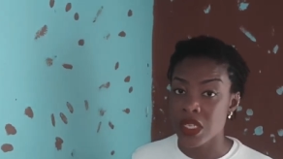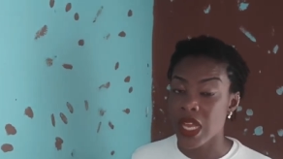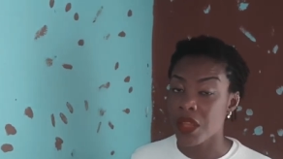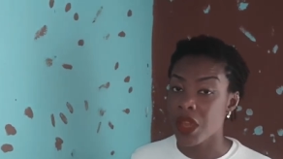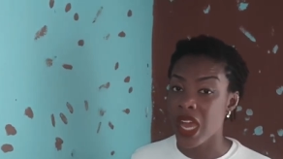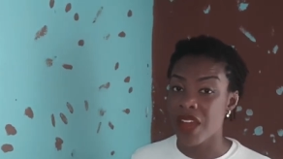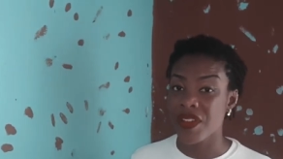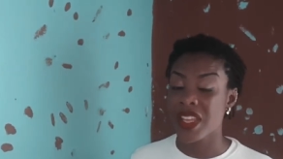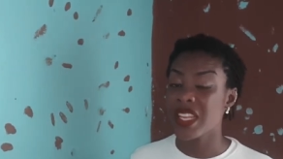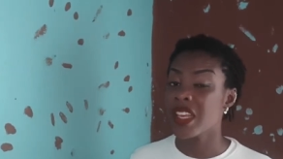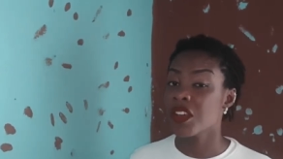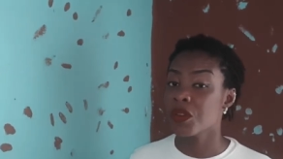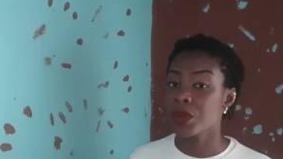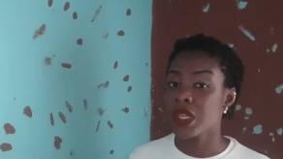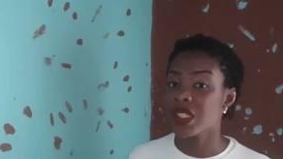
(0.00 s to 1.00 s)
that you have
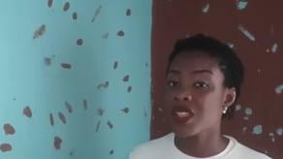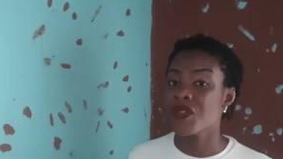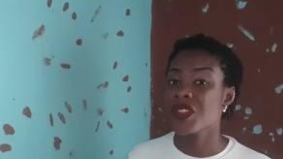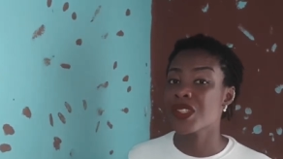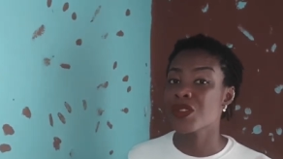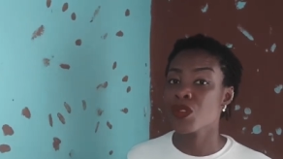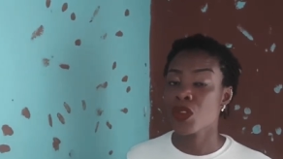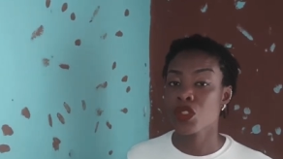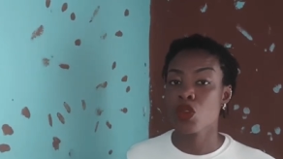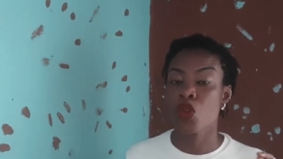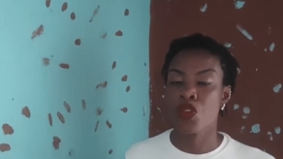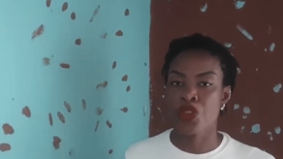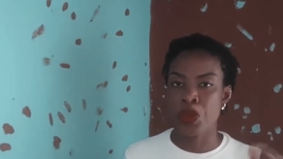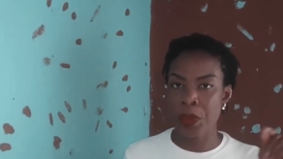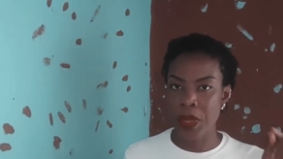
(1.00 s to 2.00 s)
any ailment if it's not
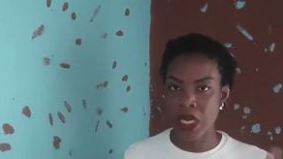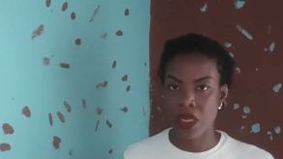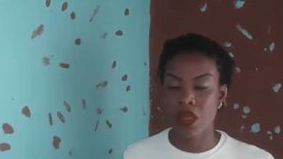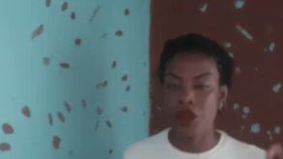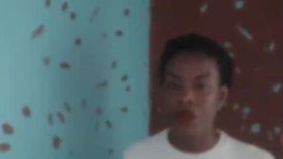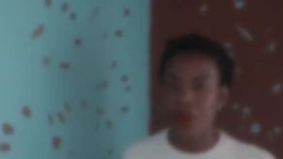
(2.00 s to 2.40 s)
on your medical